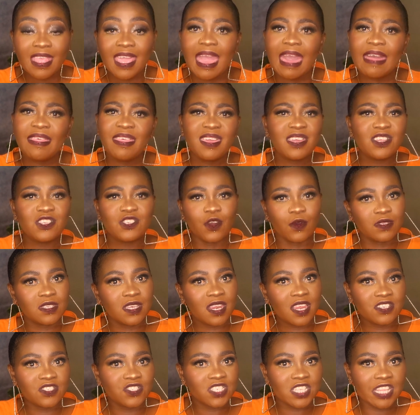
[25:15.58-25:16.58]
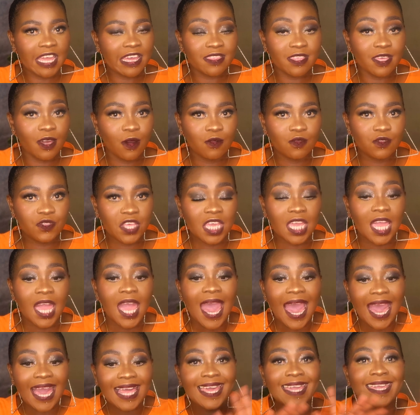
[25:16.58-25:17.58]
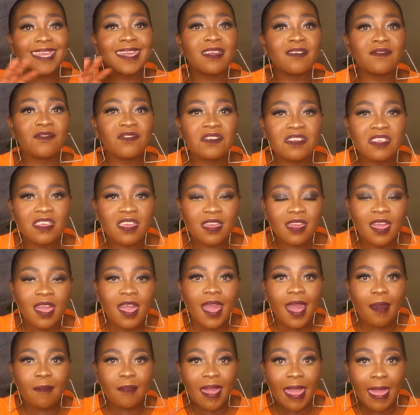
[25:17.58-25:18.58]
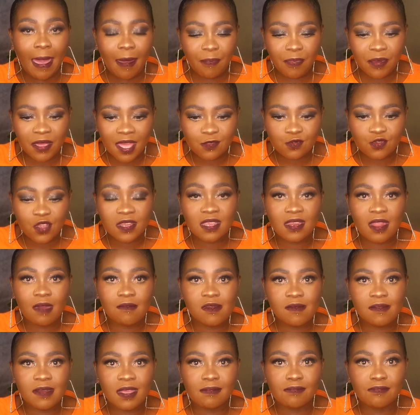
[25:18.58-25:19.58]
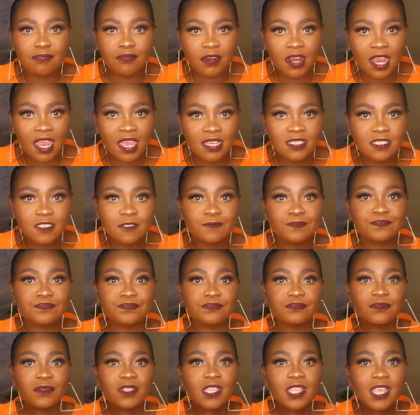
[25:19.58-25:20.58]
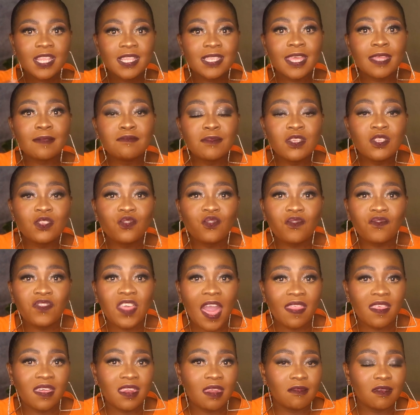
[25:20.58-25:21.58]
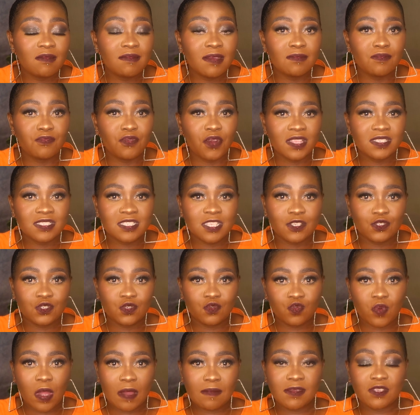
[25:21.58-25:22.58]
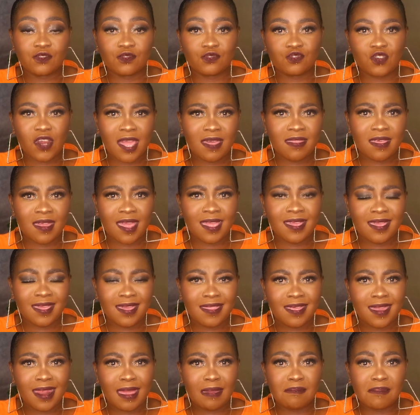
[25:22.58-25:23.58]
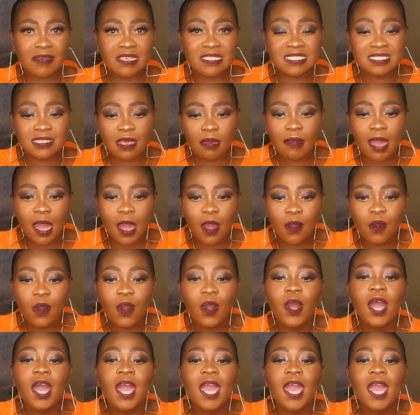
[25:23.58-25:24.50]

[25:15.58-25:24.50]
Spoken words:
I think in total I just like the whole thing. I like everything. I'm happy I tried a Namibian brand. Let me know the other Namibian brands that you want me to try that I hear that I missed somehow.